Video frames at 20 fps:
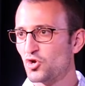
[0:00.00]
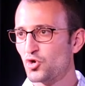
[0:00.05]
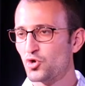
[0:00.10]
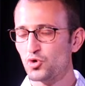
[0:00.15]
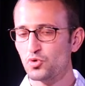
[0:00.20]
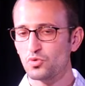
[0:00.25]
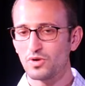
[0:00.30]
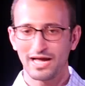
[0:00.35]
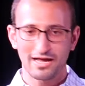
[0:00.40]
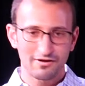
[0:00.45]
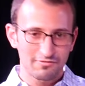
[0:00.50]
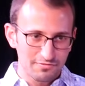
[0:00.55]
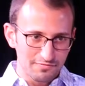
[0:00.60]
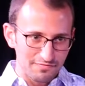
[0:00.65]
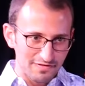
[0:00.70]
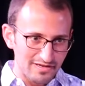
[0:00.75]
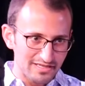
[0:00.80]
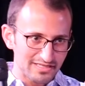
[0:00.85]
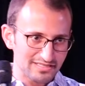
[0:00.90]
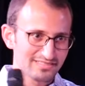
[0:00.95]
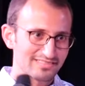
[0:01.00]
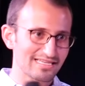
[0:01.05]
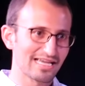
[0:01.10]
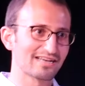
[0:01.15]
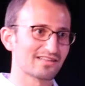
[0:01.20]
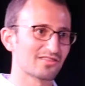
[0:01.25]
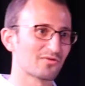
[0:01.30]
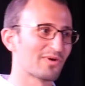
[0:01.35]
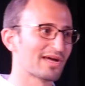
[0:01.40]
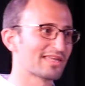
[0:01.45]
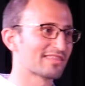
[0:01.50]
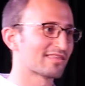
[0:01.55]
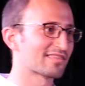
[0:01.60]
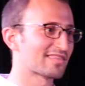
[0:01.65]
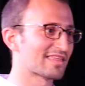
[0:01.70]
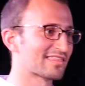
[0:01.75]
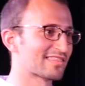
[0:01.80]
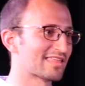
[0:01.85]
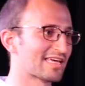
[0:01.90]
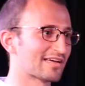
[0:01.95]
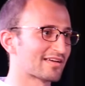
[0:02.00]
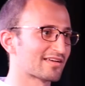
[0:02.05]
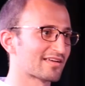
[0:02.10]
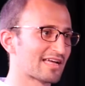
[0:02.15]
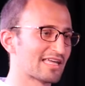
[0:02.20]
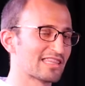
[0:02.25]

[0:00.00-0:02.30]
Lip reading: who are very set in the way that they think,